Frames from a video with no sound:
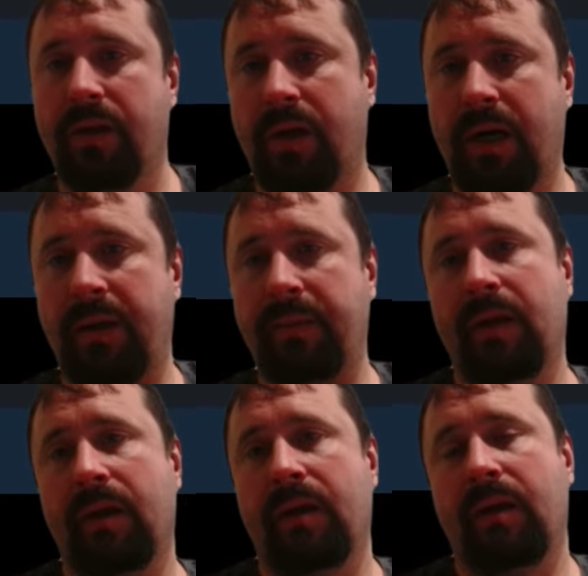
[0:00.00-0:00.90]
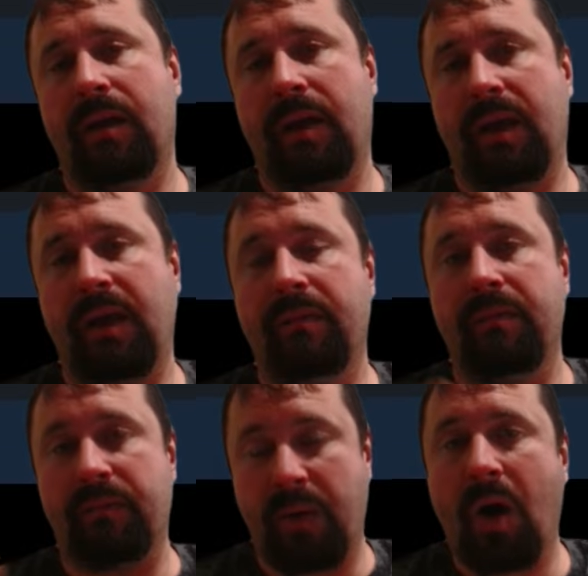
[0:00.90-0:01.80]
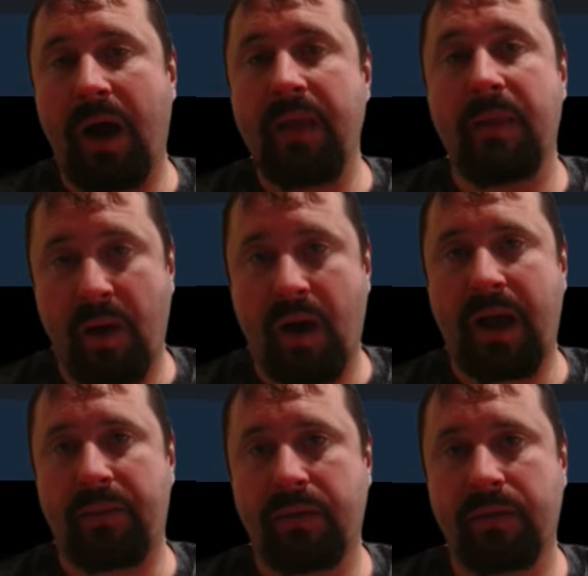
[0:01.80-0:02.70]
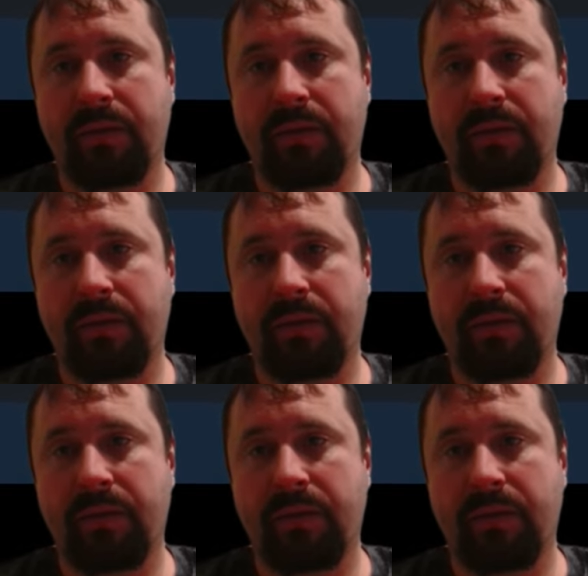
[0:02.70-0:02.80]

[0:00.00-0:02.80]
all right, in behind the pipe,